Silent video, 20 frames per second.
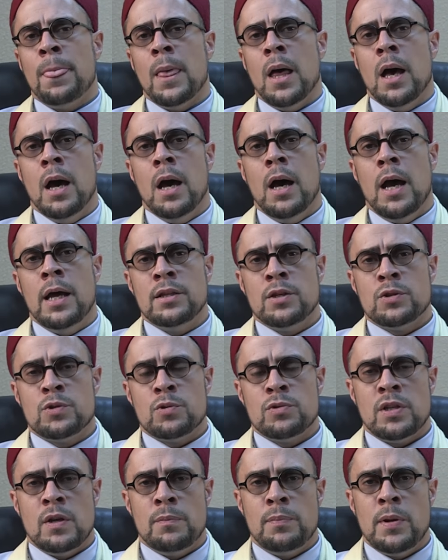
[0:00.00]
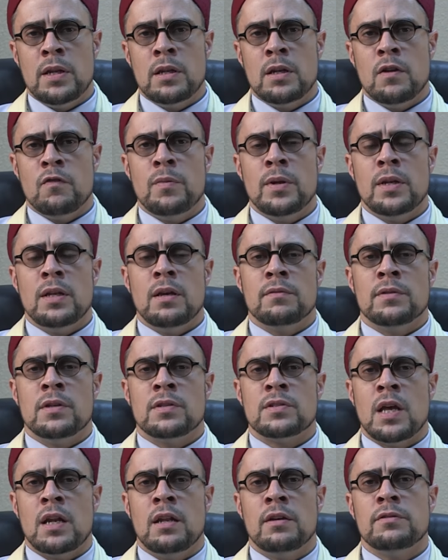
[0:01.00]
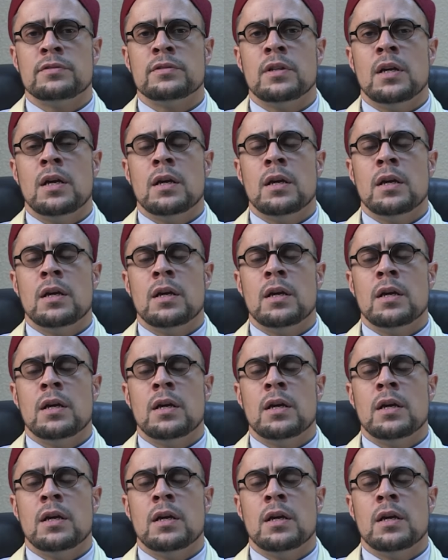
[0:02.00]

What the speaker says: And this was the opinion of many of the Salaf.